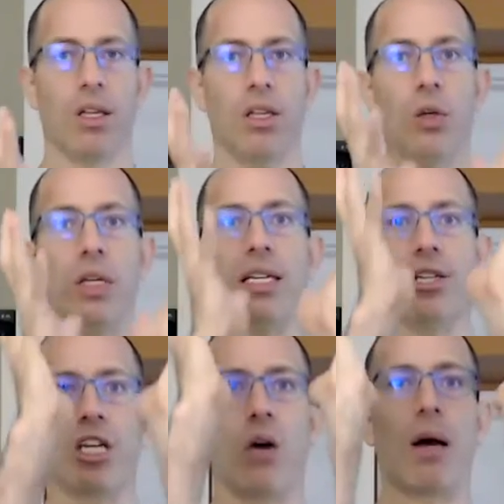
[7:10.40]
You need to
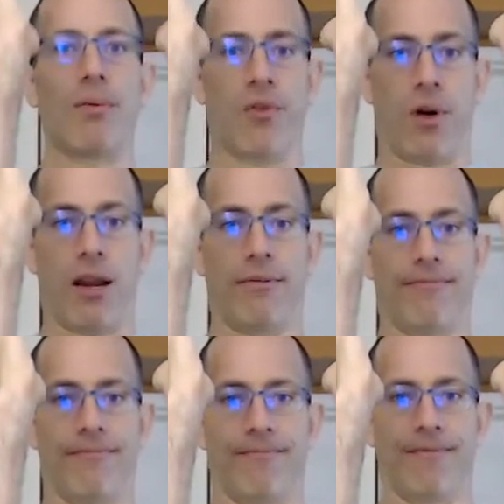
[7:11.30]
show up for it.
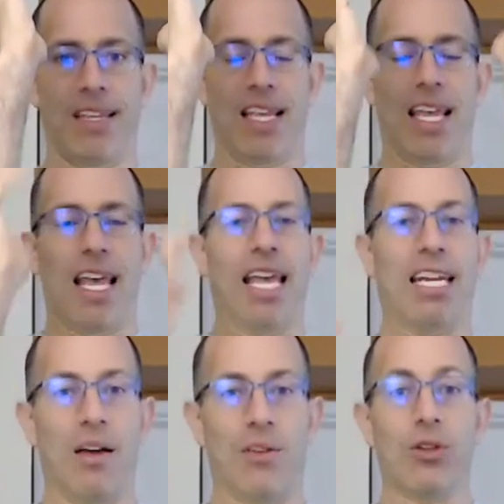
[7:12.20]

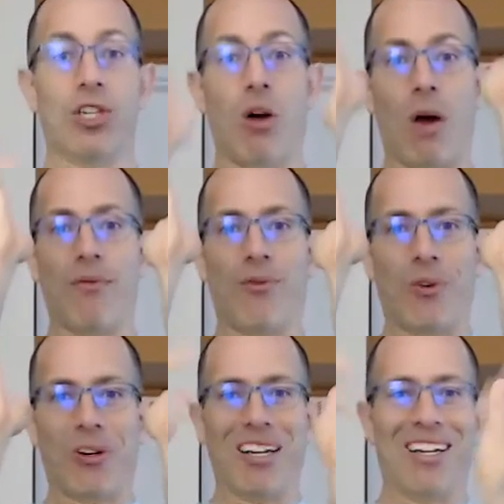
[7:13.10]
Now, if you show up
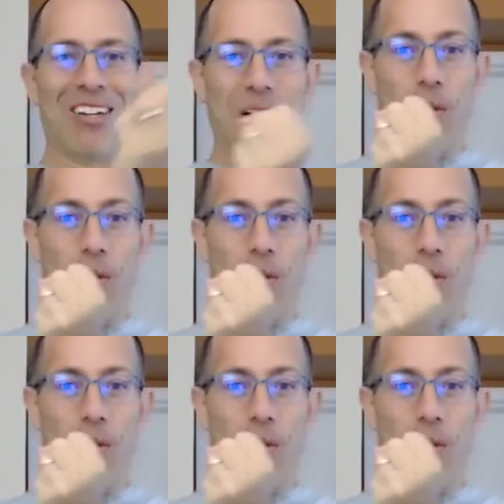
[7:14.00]
for it